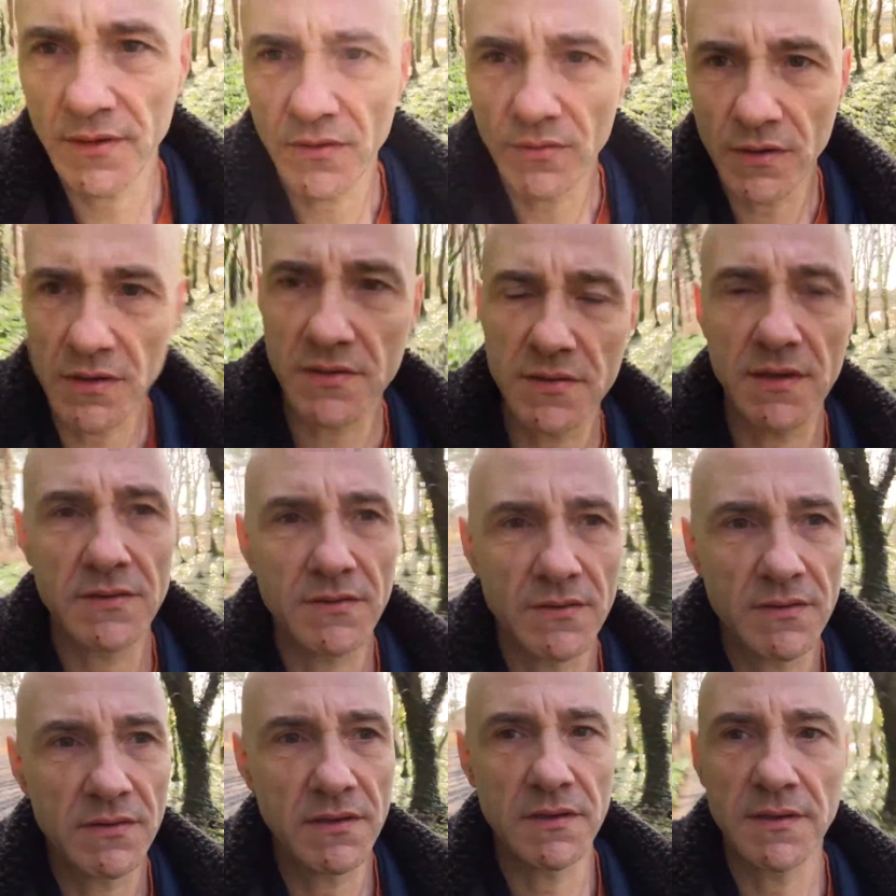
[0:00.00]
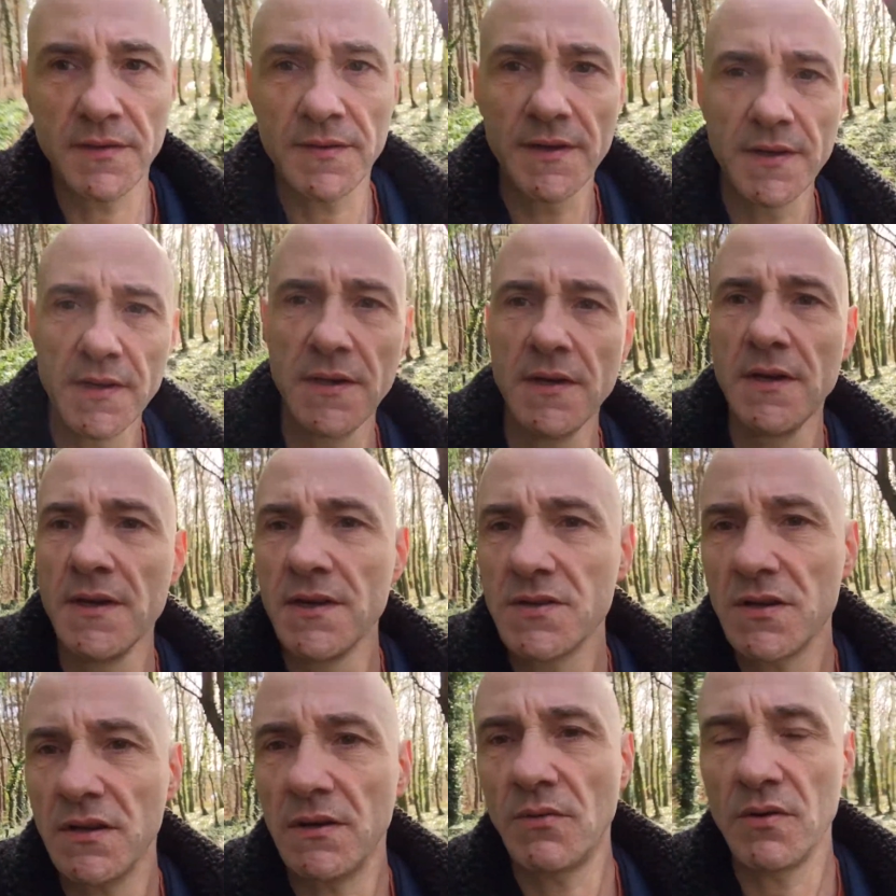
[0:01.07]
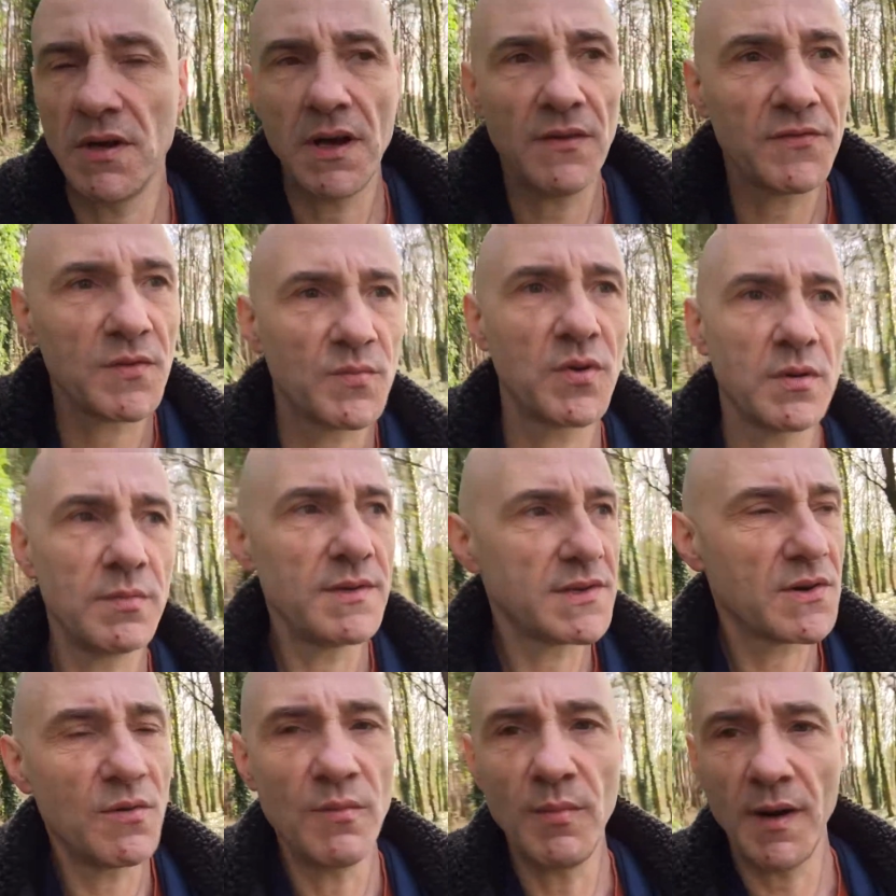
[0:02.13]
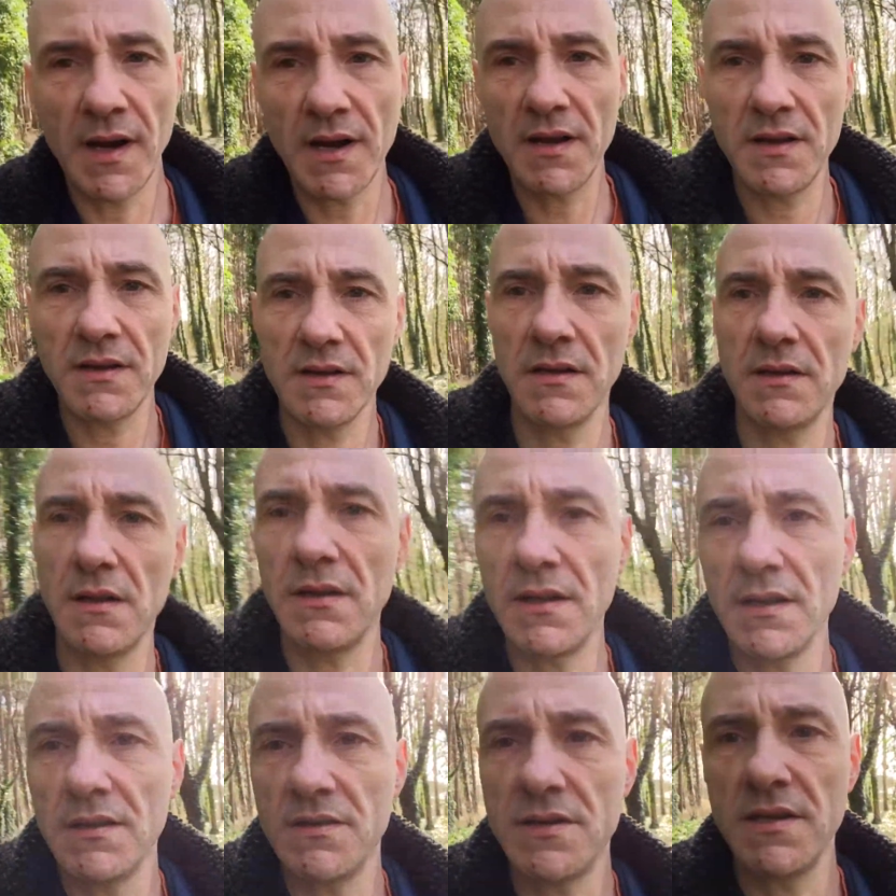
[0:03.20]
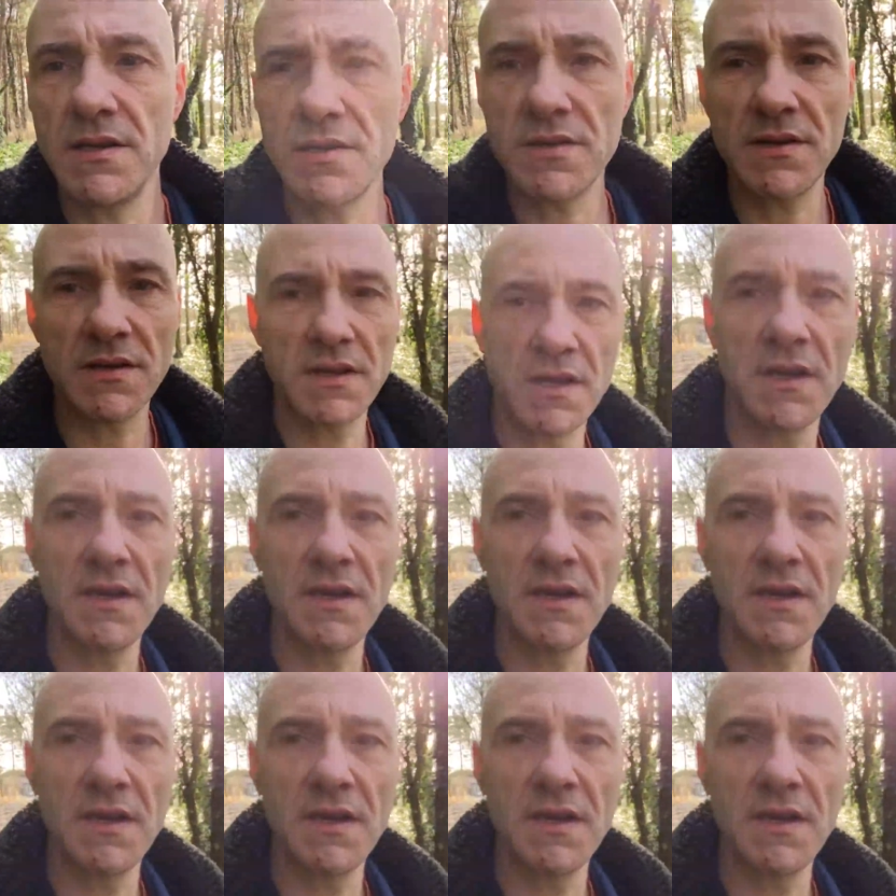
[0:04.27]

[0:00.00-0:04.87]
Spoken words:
or what, I don't know. So I'm going to have to probably come back at a later date